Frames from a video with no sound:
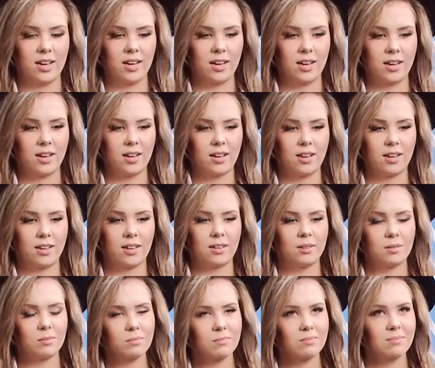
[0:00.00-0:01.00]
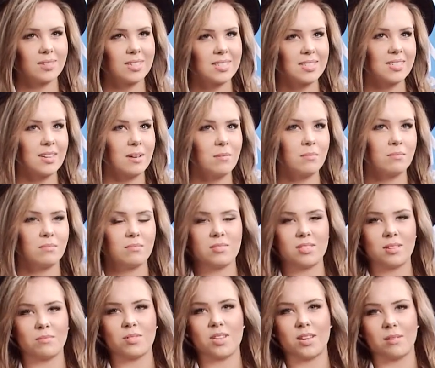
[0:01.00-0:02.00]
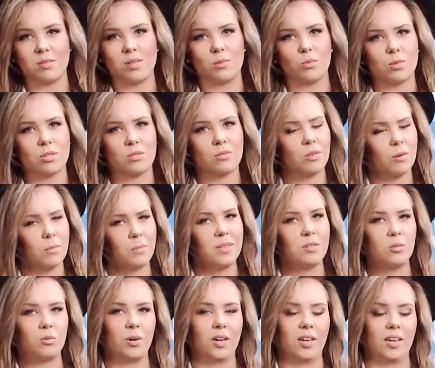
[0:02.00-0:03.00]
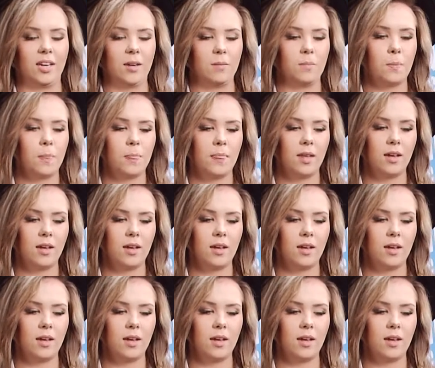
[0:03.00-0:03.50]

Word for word: uh, some sometimes it was a bit tricky.